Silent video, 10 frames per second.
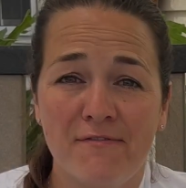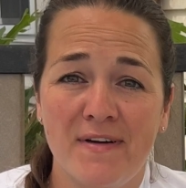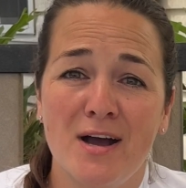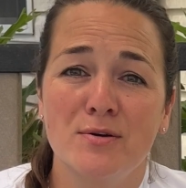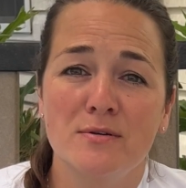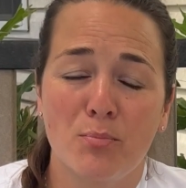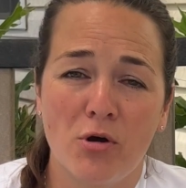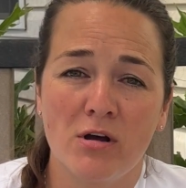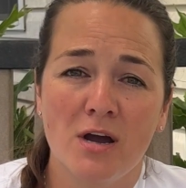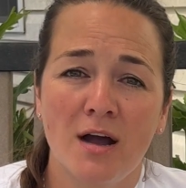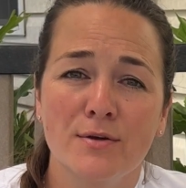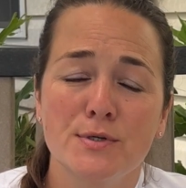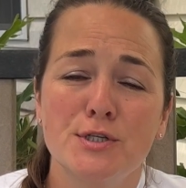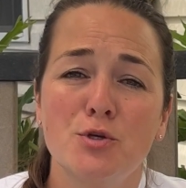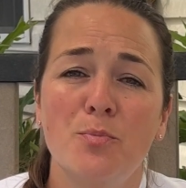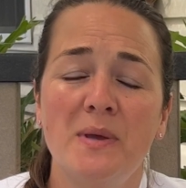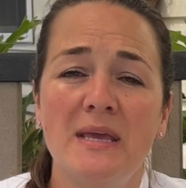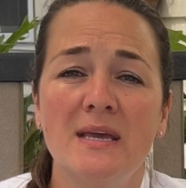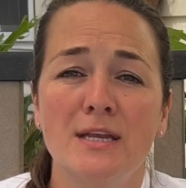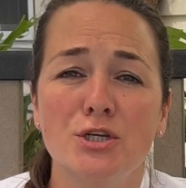found prong collars to
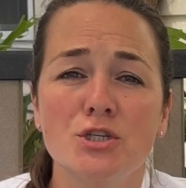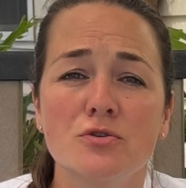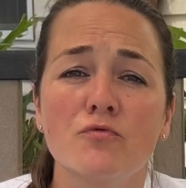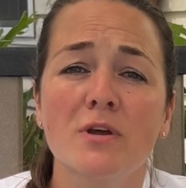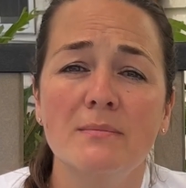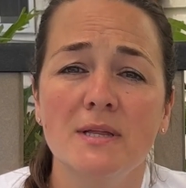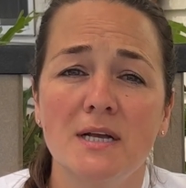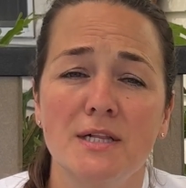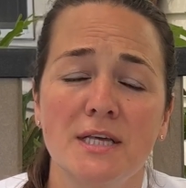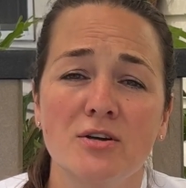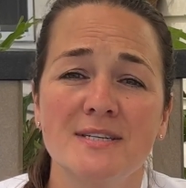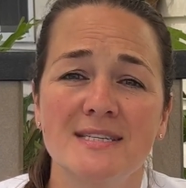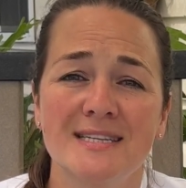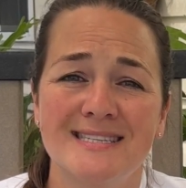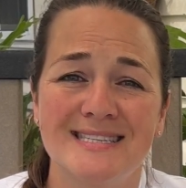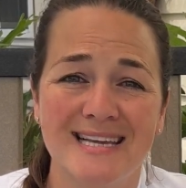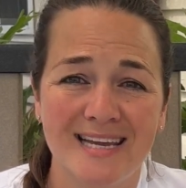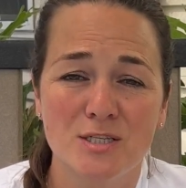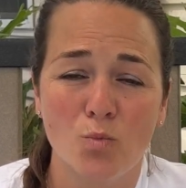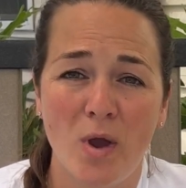be an extremely clear and
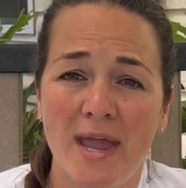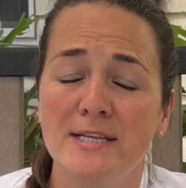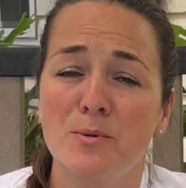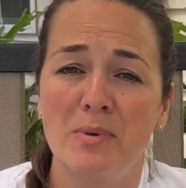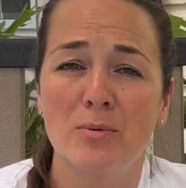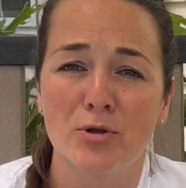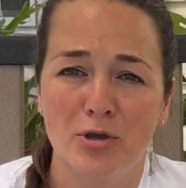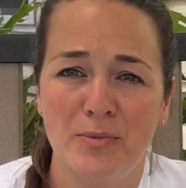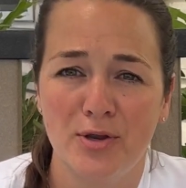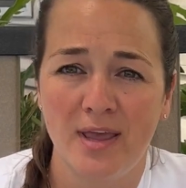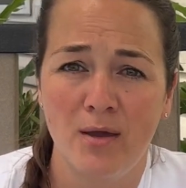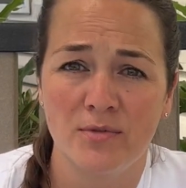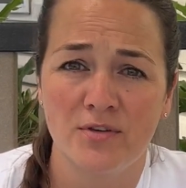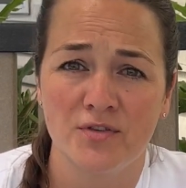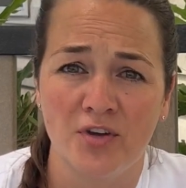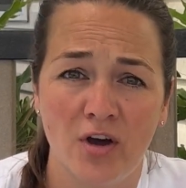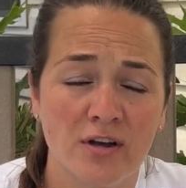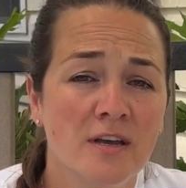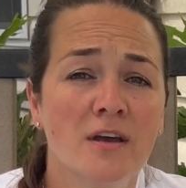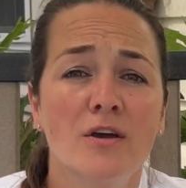concise way to be able to communicate with your dog.
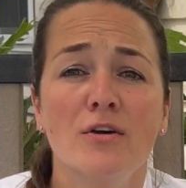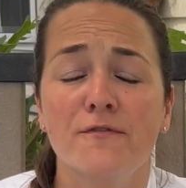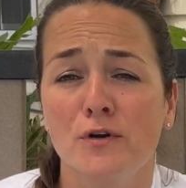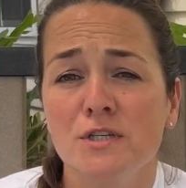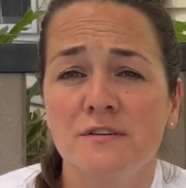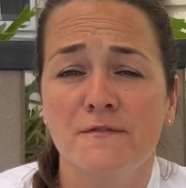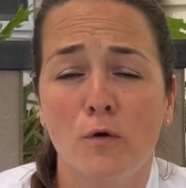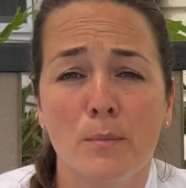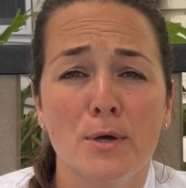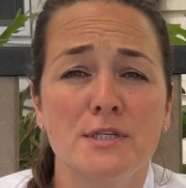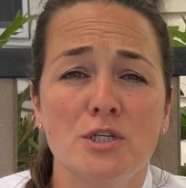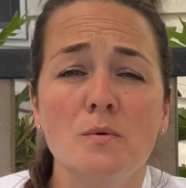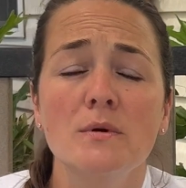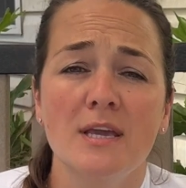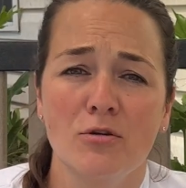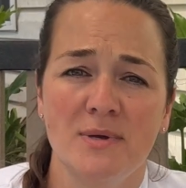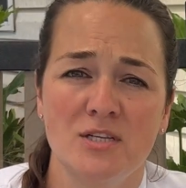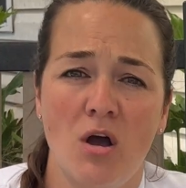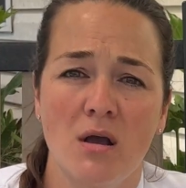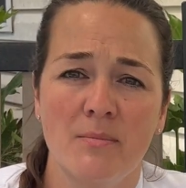First and foremost, you will hear me
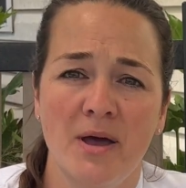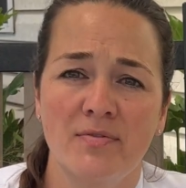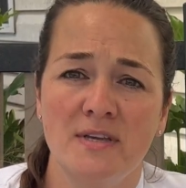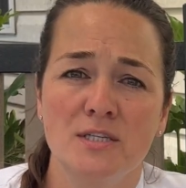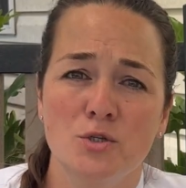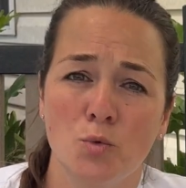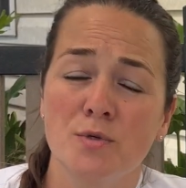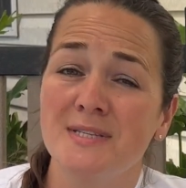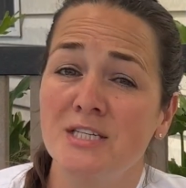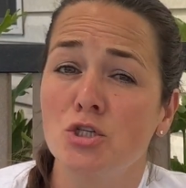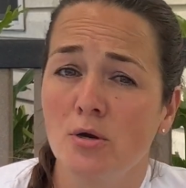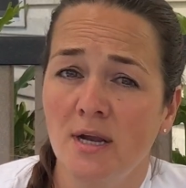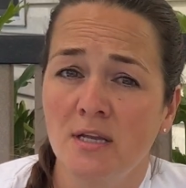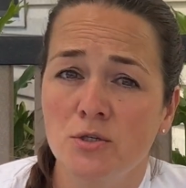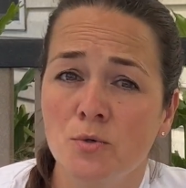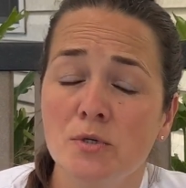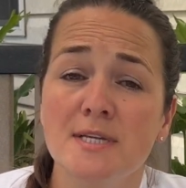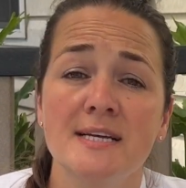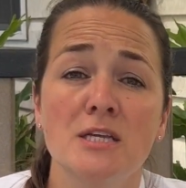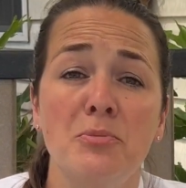talk about these tools, these training tools,
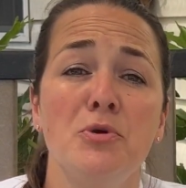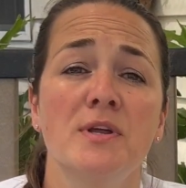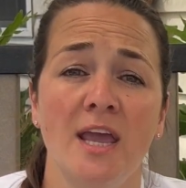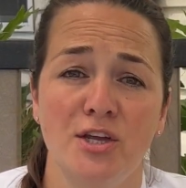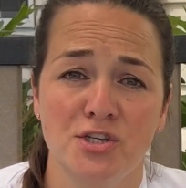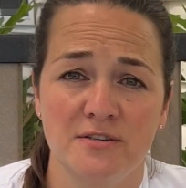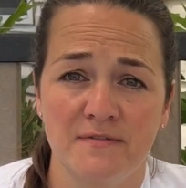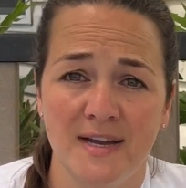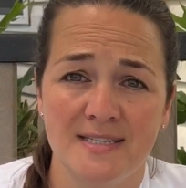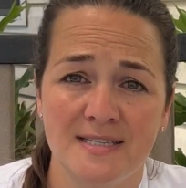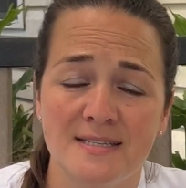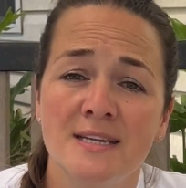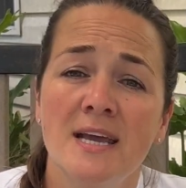as communication devices.